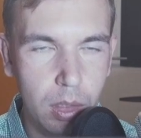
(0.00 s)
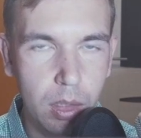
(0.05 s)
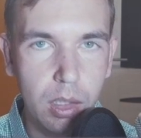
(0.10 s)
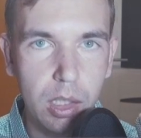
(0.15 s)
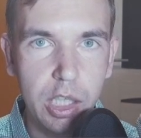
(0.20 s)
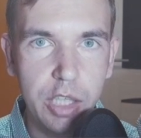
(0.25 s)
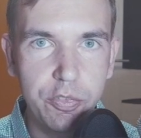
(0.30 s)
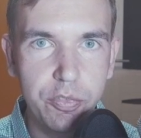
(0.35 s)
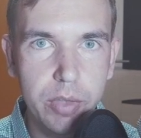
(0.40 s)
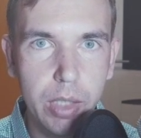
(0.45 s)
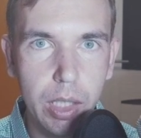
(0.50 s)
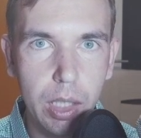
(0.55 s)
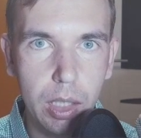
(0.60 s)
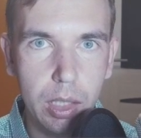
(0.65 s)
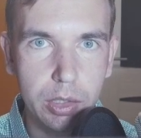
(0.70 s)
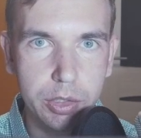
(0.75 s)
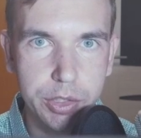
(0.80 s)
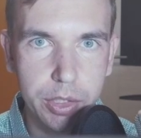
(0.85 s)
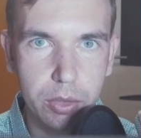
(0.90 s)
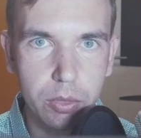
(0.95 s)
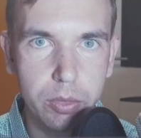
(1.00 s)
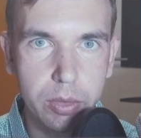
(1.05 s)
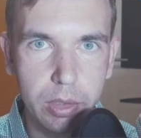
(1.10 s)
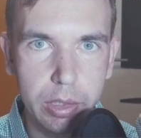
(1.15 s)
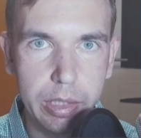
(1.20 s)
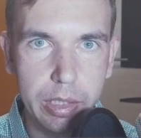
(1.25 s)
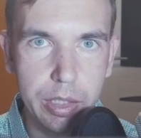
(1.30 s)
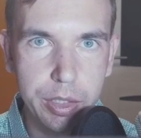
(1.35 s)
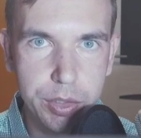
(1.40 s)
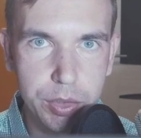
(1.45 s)
If they are genuinely
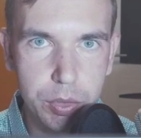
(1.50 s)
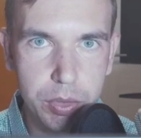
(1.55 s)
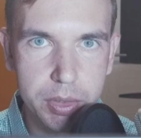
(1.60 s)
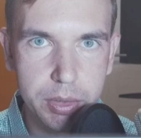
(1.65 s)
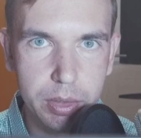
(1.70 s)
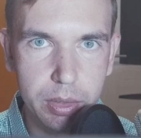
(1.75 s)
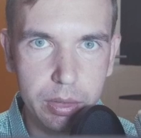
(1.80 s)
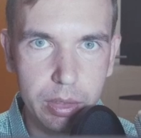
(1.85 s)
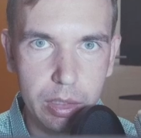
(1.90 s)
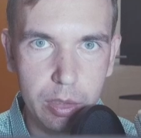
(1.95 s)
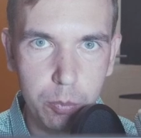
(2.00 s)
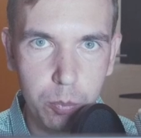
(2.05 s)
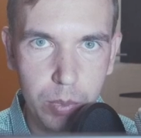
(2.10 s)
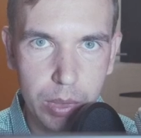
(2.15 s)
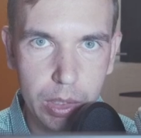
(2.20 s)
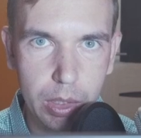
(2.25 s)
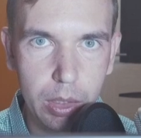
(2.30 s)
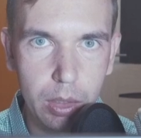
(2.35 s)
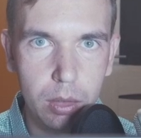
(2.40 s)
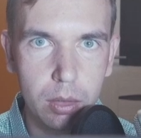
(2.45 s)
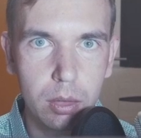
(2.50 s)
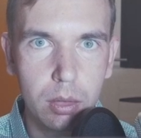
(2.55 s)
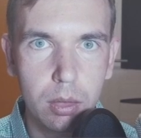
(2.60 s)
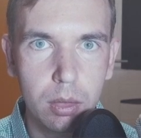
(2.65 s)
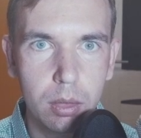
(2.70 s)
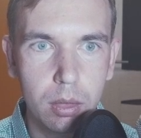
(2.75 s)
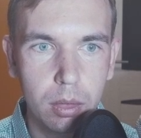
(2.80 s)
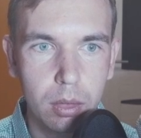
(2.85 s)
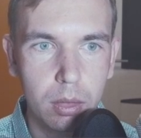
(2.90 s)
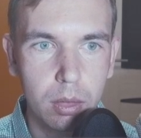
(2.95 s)
interested in me,
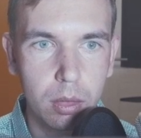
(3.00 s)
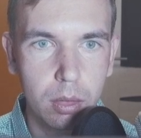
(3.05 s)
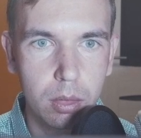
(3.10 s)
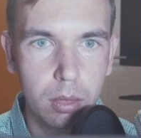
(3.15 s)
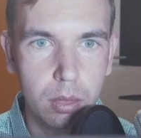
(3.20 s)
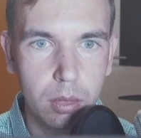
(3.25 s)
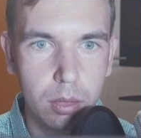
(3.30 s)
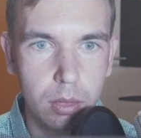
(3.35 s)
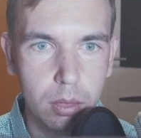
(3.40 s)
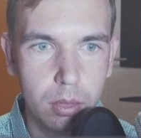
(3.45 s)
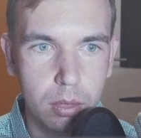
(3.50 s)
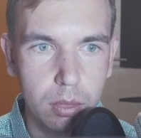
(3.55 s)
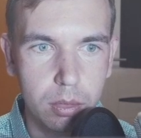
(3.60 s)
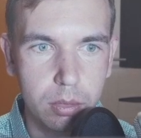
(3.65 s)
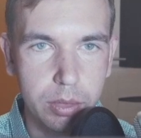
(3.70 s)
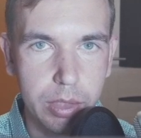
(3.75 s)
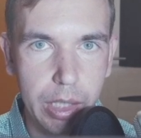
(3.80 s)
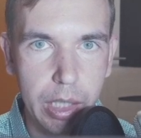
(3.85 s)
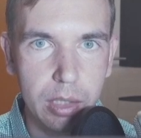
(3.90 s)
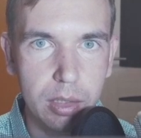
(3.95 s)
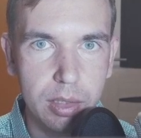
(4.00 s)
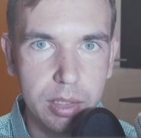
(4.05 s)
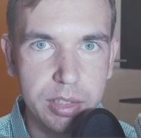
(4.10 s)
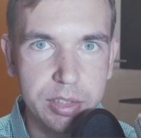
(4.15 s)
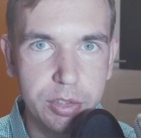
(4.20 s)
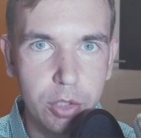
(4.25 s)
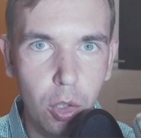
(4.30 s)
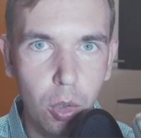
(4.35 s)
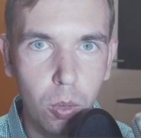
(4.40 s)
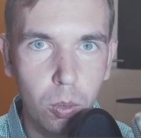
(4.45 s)
they at least
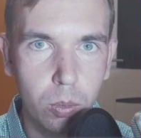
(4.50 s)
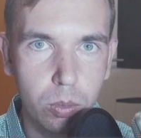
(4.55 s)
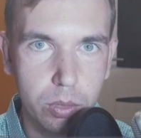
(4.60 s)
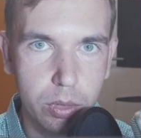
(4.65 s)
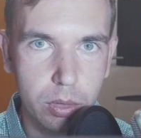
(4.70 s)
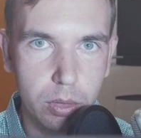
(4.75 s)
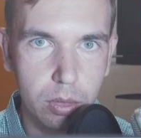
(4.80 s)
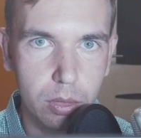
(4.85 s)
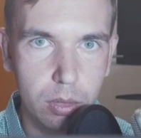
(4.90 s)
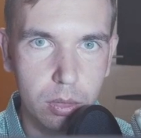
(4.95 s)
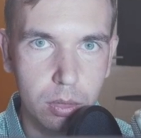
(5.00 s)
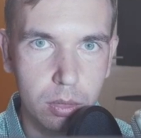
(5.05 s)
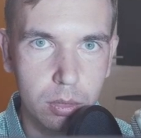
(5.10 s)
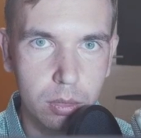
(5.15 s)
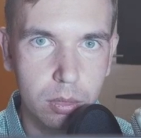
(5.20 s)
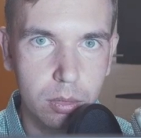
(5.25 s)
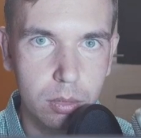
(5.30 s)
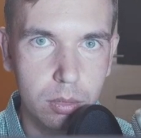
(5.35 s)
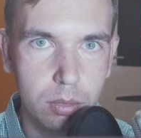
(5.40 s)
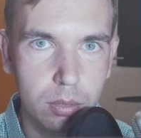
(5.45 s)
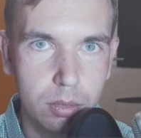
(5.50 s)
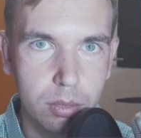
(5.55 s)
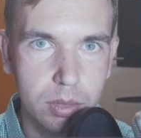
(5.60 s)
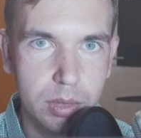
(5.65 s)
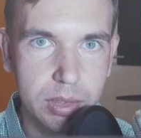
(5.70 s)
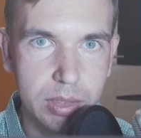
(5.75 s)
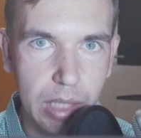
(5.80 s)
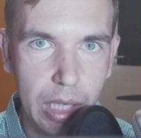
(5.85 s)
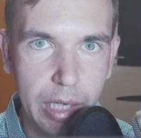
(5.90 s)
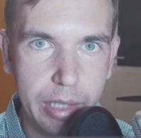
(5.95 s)
know the
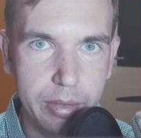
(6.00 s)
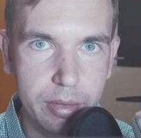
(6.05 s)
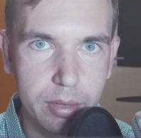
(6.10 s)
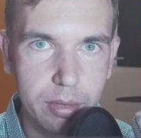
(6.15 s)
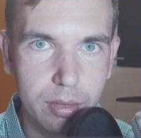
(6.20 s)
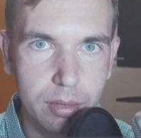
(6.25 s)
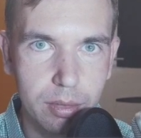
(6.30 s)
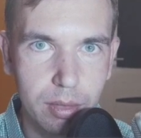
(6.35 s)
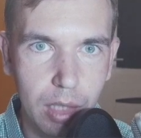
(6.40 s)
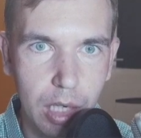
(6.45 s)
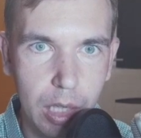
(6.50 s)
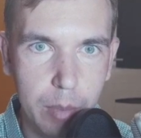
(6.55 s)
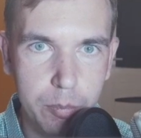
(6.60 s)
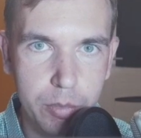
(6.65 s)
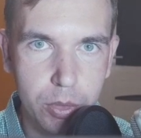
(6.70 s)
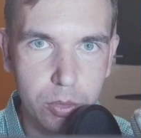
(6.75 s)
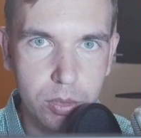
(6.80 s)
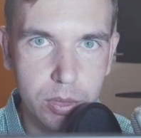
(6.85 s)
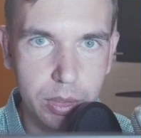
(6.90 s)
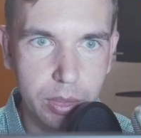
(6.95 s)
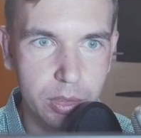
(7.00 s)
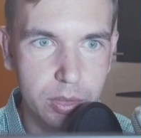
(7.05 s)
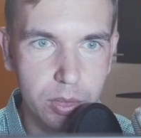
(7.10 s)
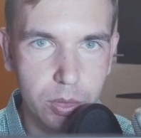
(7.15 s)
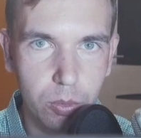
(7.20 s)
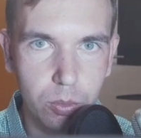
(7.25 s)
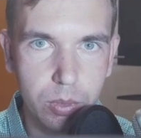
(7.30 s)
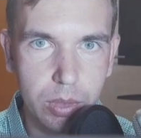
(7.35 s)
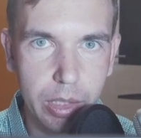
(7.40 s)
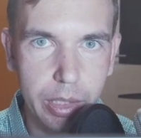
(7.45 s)
site I'm using, so they